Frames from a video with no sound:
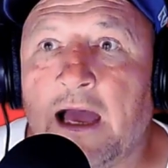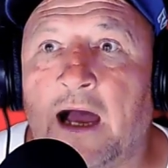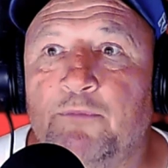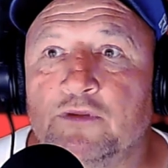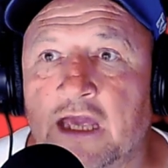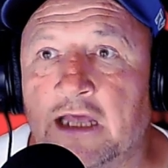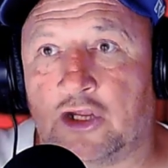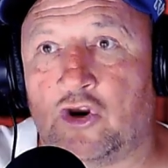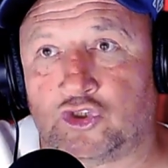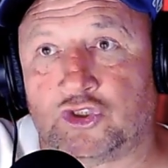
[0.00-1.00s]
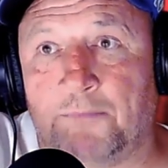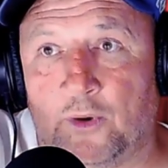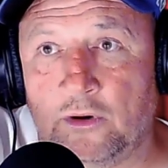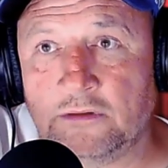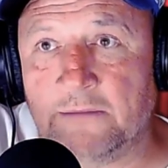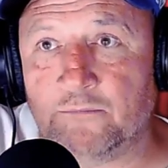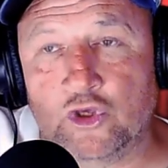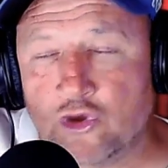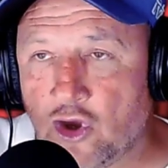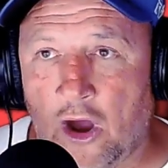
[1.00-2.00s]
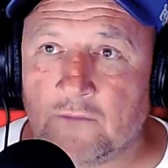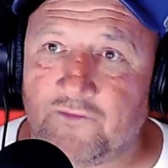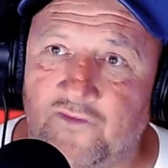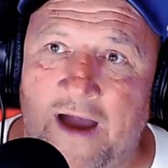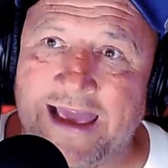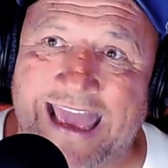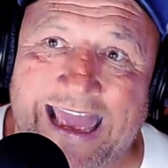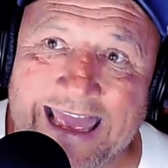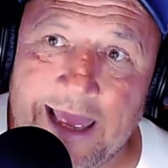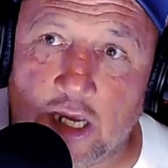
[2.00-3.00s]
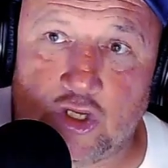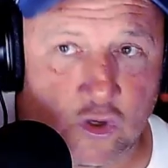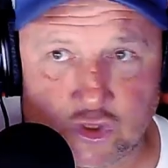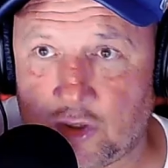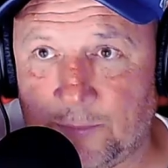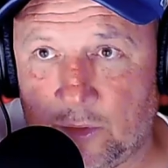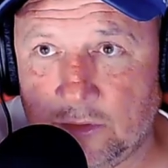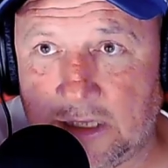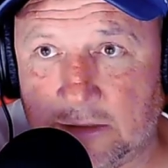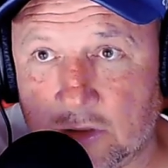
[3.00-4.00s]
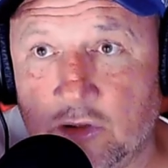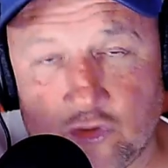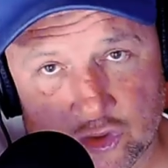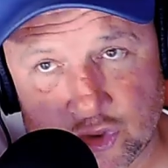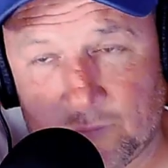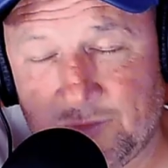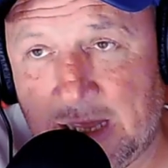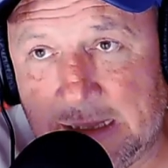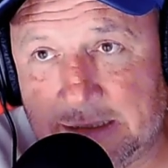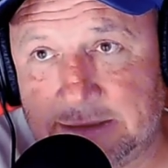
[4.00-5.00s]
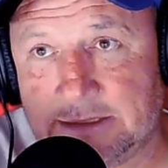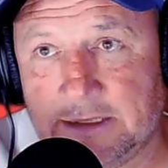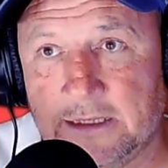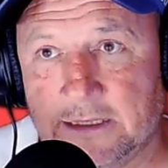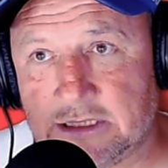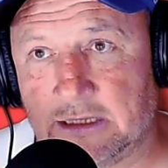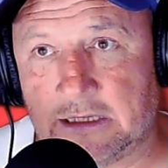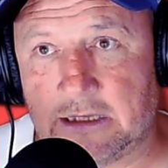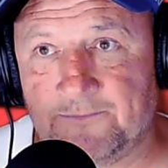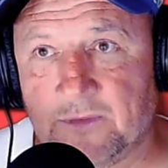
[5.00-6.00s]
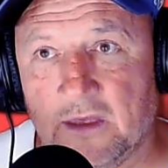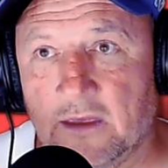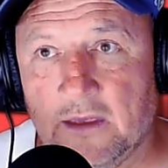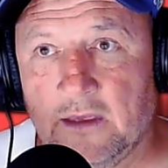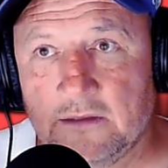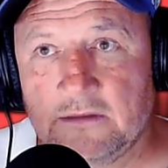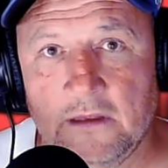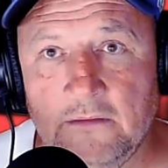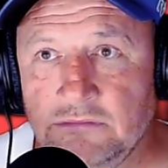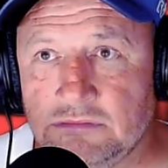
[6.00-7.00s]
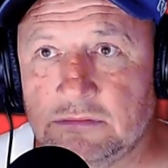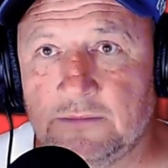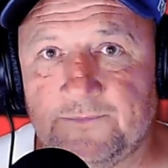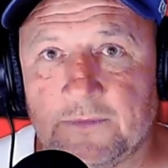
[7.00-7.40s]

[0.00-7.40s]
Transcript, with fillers: Oh, wow. Uh, but they're across the board, but you can't fire across the border, Southern Ireland. So you can't fire back. No, no.